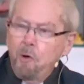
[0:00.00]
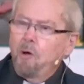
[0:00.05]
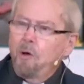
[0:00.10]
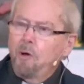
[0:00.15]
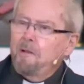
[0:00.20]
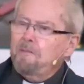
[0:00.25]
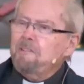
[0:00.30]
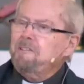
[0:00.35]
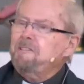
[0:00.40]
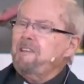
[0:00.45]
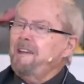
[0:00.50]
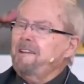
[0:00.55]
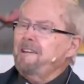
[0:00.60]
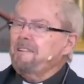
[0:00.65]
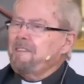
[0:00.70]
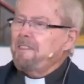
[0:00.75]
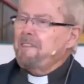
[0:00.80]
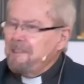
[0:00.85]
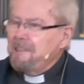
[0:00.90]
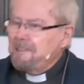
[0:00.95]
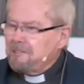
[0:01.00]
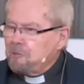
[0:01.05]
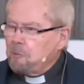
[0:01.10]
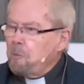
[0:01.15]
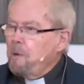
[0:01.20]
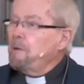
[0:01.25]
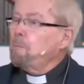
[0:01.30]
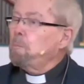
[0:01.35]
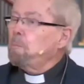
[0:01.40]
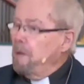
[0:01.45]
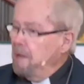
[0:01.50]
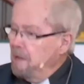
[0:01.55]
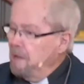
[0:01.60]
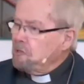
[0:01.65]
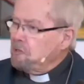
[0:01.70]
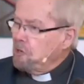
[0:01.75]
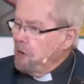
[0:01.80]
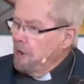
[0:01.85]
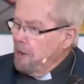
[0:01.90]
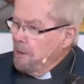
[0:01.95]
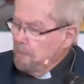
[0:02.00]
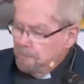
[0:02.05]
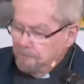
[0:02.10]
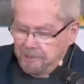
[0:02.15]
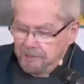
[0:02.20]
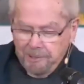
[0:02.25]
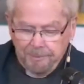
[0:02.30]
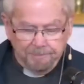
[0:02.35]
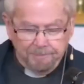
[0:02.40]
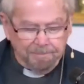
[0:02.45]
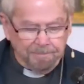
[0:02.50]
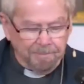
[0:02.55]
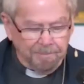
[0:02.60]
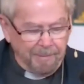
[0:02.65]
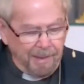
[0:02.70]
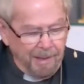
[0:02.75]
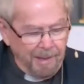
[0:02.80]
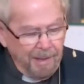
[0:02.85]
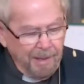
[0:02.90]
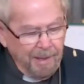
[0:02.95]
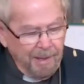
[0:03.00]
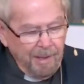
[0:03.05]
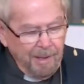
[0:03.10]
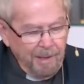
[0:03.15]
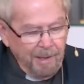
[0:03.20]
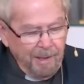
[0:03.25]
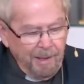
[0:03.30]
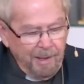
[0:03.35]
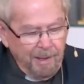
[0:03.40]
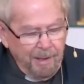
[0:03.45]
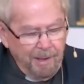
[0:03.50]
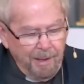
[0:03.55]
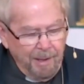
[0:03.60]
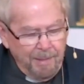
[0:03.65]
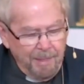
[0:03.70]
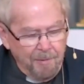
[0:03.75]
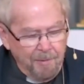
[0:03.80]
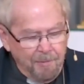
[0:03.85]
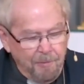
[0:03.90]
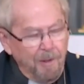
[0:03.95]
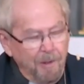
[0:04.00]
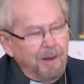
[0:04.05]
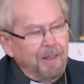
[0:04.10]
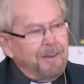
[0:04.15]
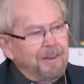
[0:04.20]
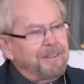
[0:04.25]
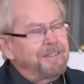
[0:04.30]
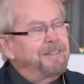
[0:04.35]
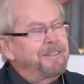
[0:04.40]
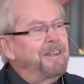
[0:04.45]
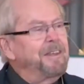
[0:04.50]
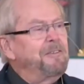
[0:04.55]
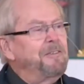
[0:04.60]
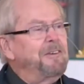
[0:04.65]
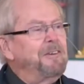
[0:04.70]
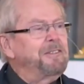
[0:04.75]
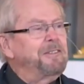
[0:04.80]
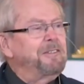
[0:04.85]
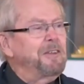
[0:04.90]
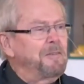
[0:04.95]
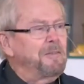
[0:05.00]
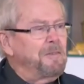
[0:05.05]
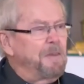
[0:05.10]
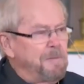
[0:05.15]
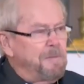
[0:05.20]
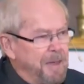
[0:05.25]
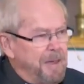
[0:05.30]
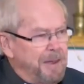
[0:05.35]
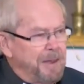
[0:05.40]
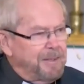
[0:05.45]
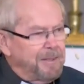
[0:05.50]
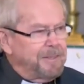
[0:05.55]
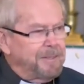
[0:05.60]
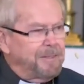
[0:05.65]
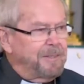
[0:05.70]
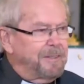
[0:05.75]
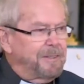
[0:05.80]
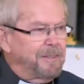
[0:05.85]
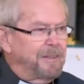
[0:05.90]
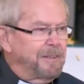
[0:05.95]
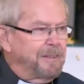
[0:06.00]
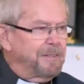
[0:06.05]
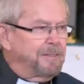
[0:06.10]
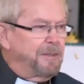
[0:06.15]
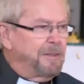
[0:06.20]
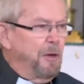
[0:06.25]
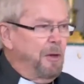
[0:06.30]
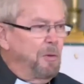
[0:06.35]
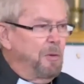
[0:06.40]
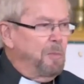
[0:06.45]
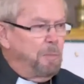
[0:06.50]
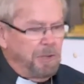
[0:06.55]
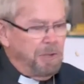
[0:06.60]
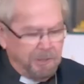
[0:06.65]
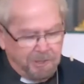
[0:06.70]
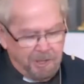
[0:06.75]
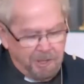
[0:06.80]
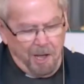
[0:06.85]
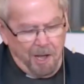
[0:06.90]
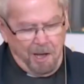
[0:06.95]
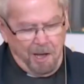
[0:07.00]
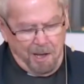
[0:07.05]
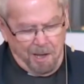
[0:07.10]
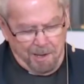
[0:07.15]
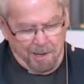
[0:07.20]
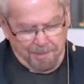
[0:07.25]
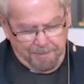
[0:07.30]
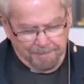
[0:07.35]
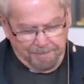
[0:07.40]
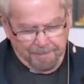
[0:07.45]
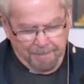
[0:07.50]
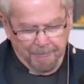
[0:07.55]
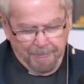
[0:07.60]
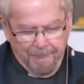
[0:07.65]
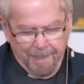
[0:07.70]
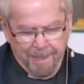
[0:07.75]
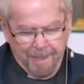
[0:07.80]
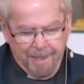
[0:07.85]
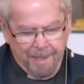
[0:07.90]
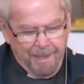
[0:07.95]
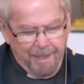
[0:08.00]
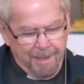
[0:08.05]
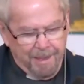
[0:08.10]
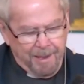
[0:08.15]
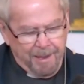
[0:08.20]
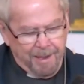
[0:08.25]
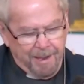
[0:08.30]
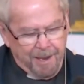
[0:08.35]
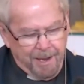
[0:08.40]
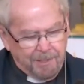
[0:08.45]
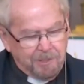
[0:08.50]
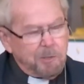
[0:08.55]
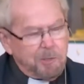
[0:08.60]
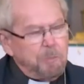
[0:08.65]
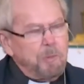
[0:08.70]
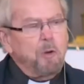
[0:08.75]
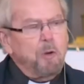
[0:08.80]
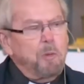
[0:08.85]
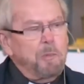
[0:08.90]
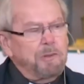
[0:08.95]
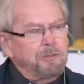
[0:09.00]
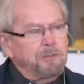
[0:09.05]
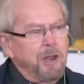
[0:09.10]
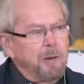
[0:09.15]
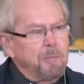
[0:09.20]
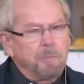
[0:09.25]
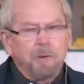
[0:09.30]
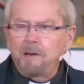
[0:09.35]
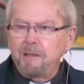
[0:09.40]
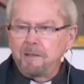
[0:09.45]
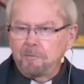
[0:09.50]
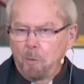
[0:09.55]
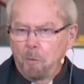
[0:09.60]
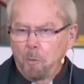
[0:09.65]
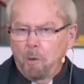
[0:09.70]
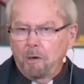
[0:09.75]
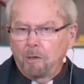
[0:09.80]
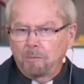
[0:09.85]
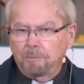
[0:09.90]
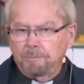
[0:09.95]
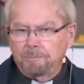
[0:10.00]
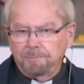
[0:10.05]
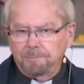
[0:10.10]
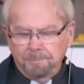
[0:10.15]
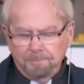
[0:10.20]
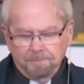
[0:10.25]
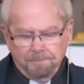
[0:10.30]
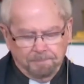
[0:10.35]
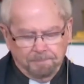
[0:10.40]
Then all of a sudden things went pear-shaped, and there followed a series of events so bizarre as to be almost unbelievable.